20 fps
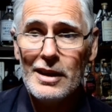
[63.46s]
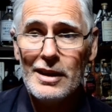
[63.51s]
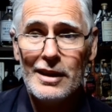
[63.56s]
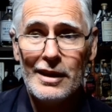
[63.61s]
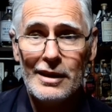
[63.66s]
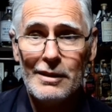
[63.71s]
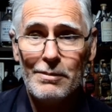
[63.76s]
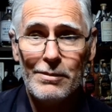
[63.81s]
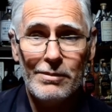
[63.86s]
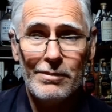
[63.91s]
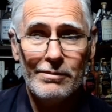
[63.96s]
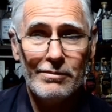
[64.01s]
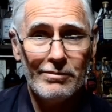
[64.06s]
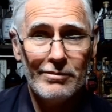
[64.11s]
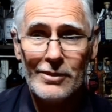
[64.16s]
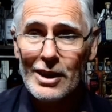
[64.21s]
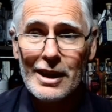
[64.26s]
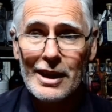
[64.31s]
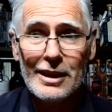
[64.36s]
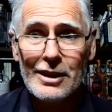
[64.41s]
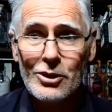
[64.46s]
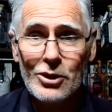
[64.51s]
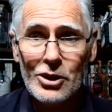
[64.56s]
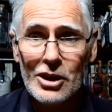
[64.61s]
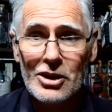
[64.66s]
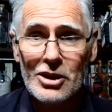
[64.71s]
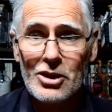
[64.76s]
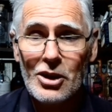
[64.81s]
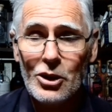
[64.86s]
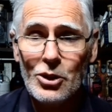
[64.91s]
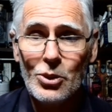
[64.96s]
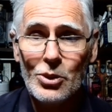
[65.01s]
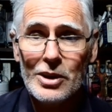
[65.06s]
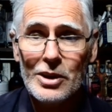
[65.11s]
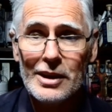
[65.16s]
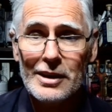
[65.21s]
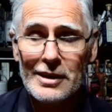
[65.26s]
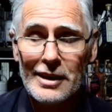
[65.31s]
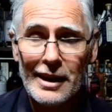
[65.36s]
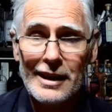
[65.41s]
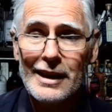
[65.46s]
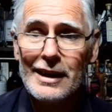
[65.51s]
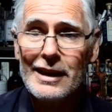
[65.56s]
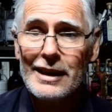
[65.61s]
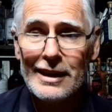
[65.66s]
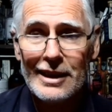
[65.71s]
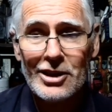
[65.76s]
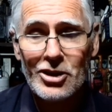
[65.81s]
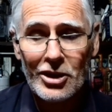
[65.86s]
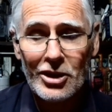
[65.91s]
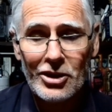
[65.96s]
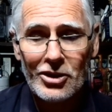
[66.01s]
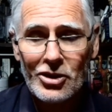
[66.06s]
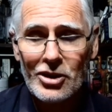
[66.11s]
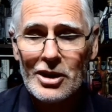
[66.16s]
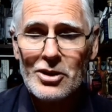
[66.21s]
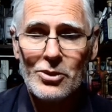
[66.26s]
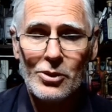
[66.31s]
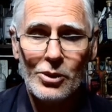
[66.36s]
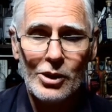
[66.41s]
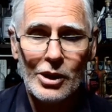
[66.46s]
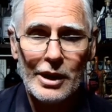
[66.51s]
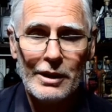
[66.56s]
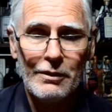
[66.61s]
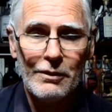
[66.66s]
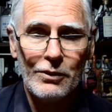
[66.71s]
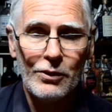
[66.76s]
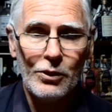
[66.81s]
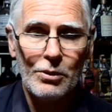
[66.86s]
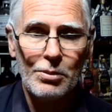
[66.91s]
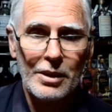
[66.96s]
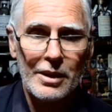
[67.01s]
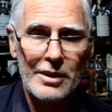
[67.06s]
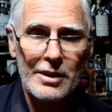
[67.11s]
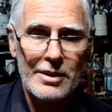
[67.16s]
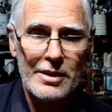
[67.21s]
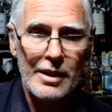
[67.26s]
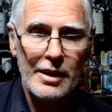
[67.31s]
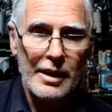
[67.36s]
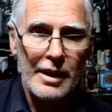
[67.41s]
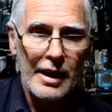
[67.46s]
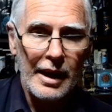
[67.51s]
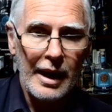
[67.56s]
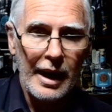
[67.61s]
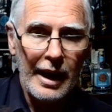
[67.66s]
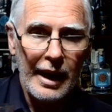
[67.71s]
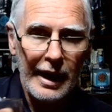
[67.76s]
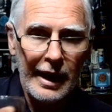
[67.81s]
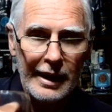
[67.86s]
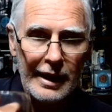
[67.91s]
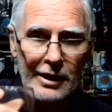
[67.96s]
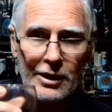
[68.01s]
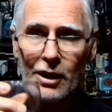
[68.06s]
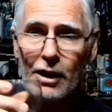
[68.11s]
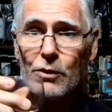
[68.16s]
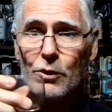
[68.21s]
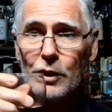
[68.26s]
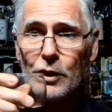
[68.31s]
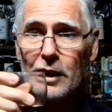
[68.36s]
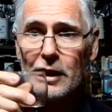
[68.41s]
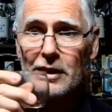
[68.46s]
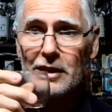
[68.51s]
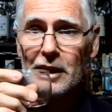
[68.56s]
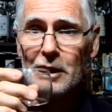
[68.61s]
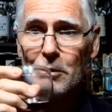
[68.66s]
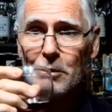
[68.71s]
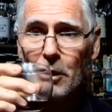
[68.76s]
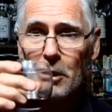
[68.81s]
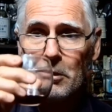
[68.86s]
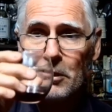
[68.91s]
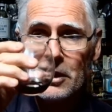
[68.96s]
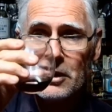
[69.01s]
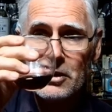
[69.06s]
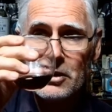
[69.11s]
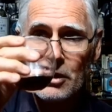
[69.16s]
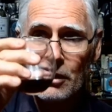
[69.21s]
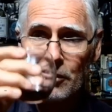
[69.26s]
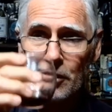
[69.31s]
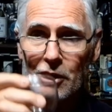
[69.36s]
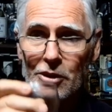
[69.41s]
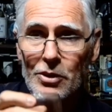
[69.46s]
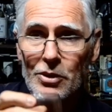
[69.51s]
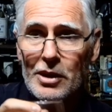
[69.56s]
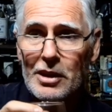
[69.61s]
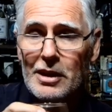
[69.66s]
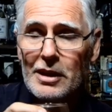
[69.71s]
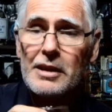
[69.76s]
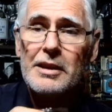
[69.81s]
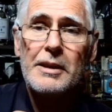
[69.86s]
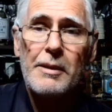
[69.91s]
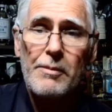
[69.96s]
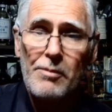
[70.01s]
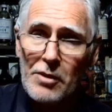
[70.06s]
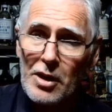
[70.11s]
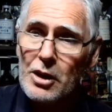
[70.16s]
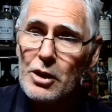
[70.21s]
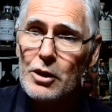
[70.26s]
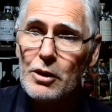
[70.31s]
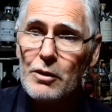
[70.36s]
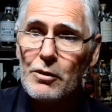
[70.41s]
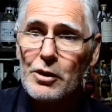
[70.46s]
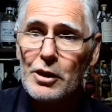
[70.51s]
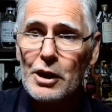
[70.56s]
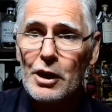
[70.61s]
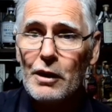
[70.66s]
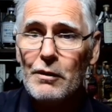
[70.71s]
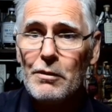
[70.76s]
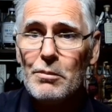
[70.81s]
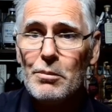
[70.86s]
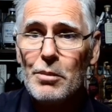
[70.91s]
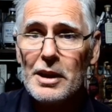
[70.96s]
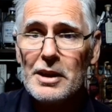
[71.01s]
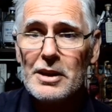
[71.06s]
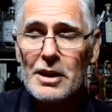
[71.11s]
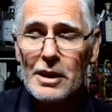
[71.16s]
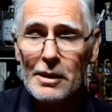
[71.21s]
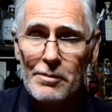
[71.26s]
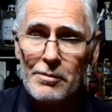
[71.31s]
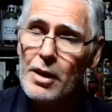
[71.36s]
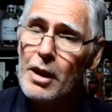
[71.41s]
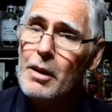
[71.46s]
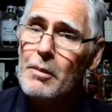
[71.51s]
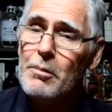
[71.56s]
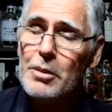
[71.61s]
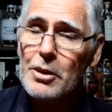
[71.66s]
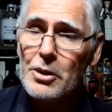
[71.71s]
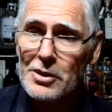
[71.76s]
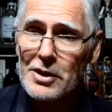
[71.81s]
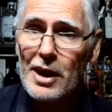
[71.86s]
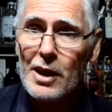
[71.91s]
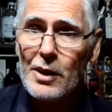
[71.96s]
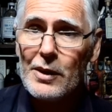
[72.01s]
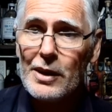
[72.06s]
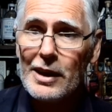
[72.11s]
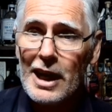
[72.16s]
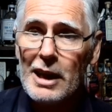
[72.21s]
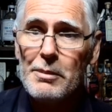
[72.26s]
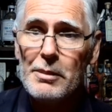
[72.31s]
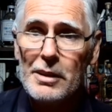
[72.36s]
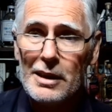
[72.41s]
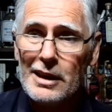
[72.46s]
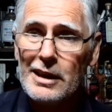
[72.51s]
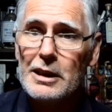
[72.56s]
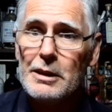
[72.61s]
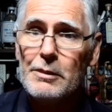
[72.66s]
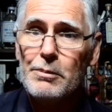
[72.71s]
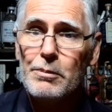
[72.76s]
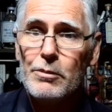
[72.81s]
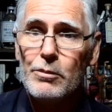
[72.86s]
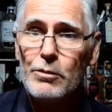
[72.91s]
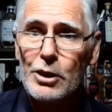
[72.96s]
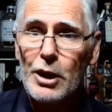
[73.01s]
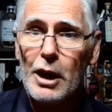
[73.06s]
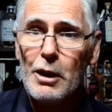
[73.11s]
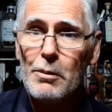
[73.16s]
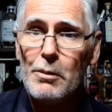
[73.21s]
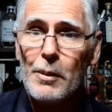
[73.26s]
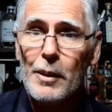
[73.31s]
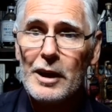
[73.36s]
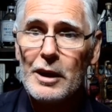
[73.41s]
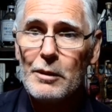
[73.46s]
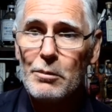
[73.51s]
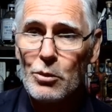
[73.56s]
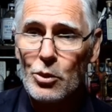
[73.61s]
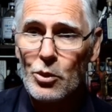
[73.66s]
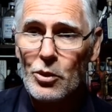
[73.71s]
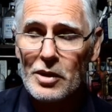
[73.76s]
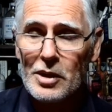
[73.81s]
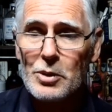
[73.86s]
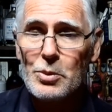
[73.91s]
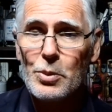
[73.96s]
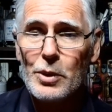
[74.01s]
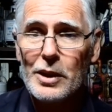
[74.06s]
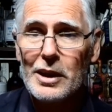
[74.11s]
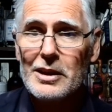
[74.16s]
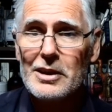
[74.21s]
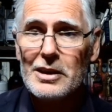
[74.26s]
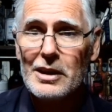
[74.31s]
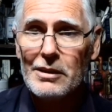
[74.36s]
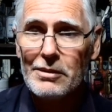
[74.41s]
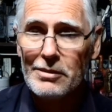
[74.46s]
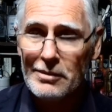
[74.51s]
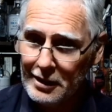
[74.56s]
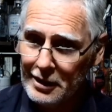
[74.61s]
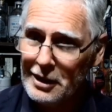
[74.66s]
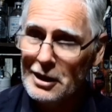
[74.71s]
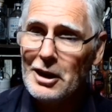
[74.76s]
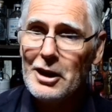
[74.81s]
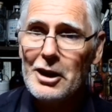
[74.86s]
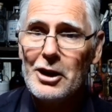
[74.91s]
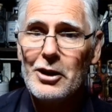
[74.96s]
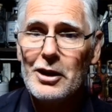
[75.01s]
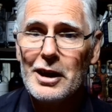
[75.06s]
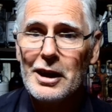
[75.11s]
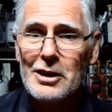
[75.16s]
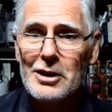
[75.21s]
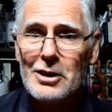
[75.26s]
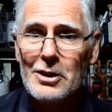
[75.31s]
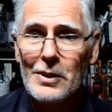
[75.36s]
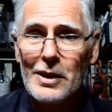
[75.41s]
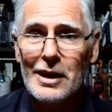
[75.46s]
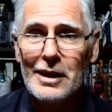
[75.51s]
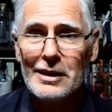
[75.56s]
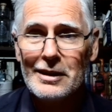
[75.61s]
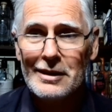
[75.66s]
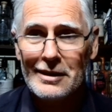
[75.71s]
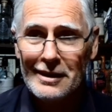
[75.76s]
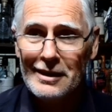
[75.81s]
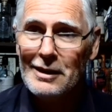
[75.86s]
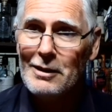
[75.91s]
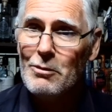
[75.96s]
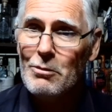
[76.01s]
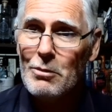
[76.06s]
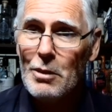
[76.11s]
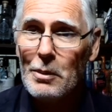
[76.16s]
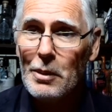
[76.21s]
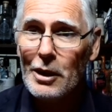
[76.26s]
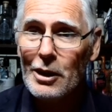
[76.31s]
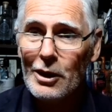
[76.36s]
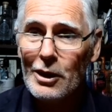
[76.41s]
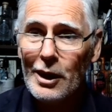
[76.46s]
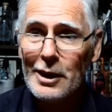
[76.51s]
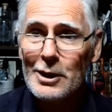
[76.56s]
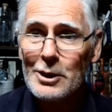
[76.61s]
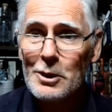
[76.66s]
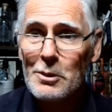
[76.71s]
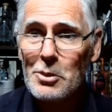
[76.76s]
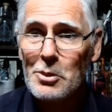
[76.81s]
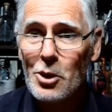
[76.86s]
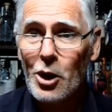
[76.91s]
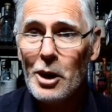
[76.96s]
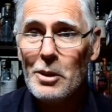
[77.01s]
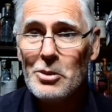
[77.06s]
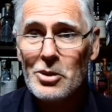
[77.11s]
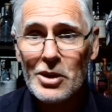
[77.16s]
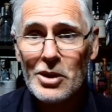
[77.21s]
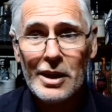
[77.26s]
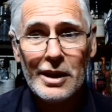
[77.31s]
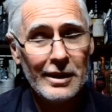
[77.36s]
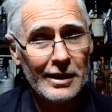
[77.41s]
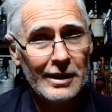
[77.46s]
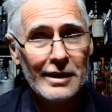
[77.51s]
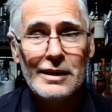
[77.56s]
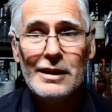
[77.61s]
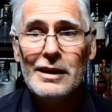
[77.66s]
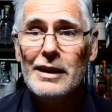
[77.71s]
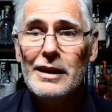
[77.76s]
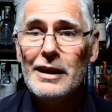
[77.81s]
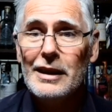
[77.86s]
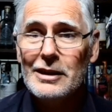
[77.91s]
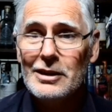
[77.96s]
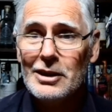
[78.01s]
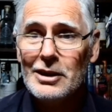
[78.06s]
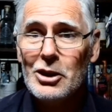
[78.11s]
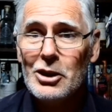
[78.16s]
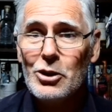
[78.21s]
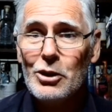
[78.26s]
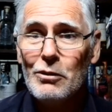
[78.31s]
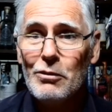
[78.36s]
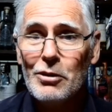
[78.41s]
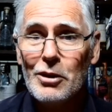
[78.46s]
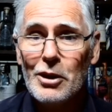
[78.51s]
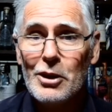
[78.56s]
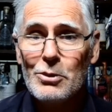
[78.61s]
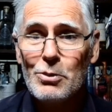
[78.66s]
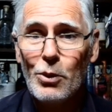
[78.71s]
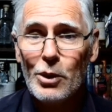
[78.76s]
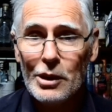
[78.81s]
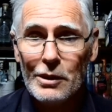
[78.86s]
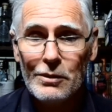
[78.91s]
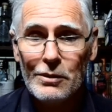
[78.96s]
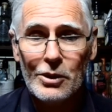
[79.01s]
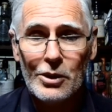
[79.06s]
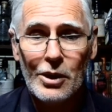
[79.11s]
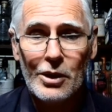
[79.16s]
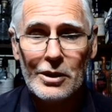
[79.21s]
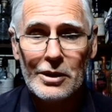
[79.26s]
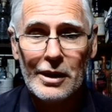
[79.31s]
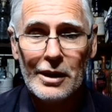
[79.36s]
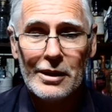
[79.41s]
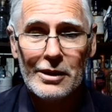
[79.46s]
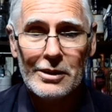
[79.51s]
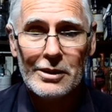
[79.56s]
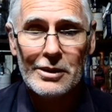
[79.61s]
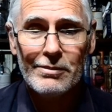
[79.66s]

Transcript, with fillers: then you're going to just adore this. Okay, this shit's all over Four Pillars. And I've already exceeded my minutes. So I've got to drink this. You've got to go off and buy some because Gary and Amy need to go making more of this wicked stuff. And I'll catch you around. Remember, like, subscribe, share, and stay tuned for those wonderful cocktails.